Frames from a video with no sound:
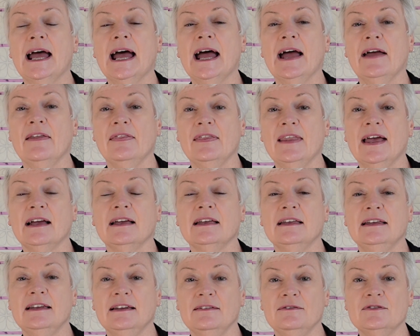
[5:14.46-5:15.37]
and
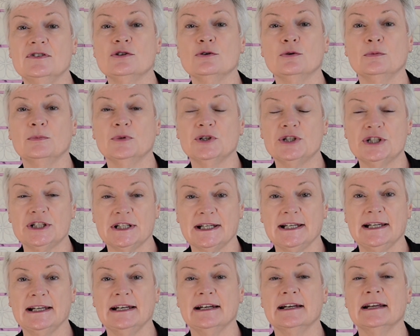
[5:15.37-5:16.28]
that gives your
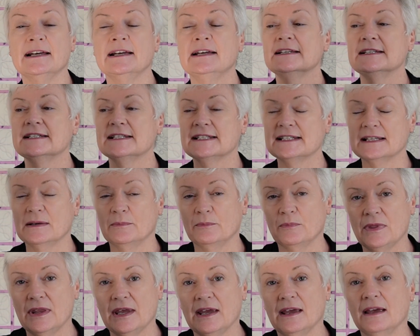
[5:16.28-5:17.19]
machine
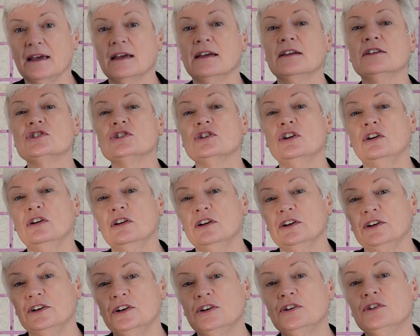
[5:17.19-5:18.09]
something
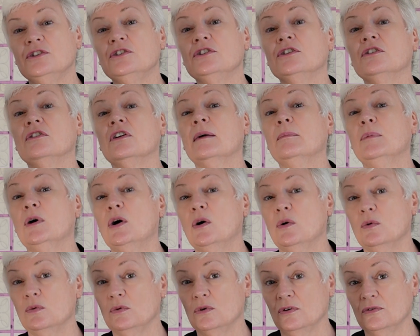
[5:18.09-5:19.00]
solid to grab
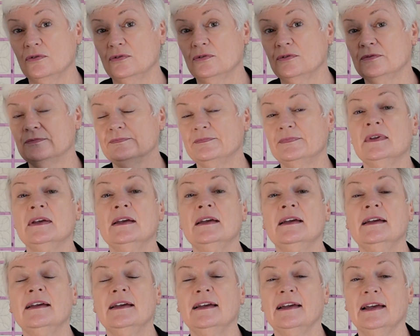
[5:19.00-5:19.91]
hold of
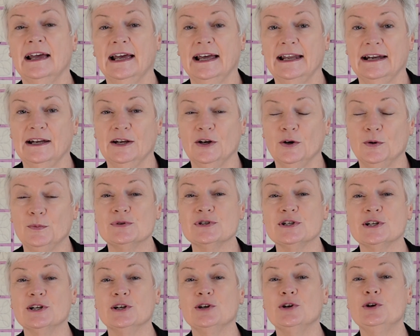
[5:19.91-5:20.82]
and
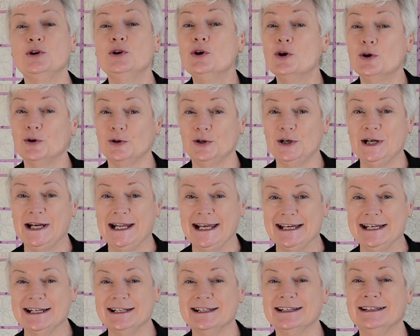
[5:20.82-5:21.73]
helps it not
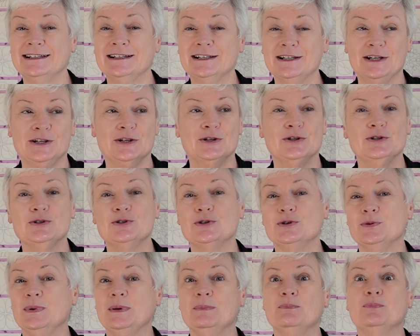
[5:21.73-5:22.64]
need
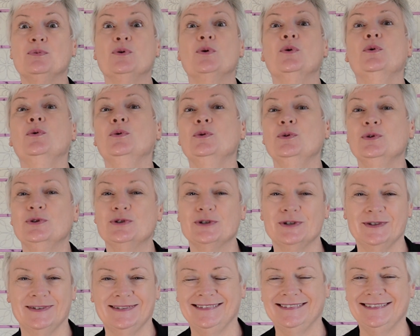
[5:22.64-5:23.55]
to be pulled
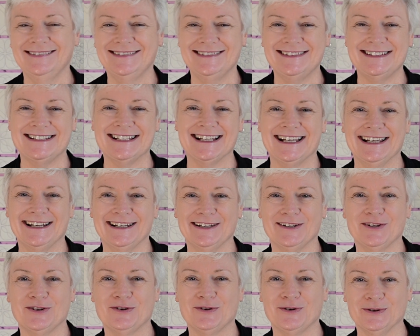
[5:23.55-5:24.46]
to get
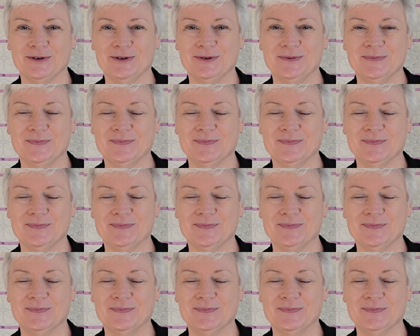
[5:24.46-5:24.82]
it through.